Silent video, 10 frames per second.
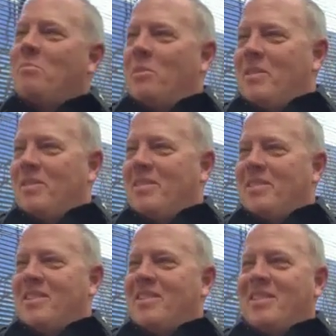But
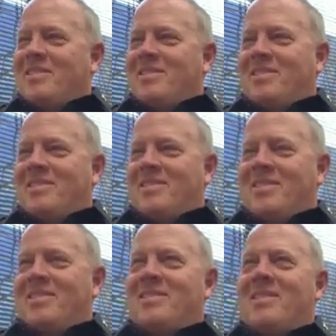it, it's
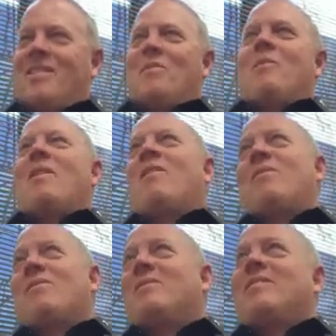this is not
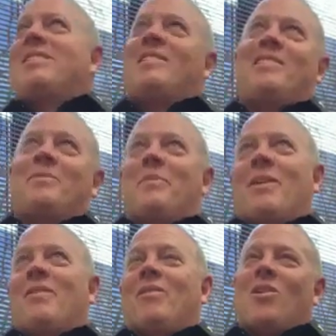about
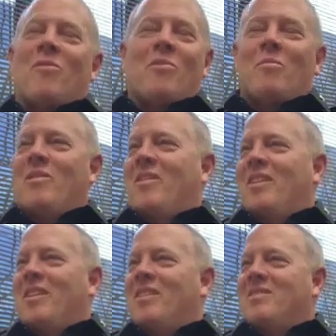about government or
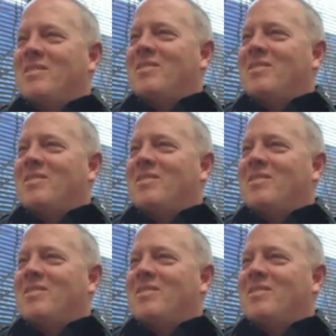anything else.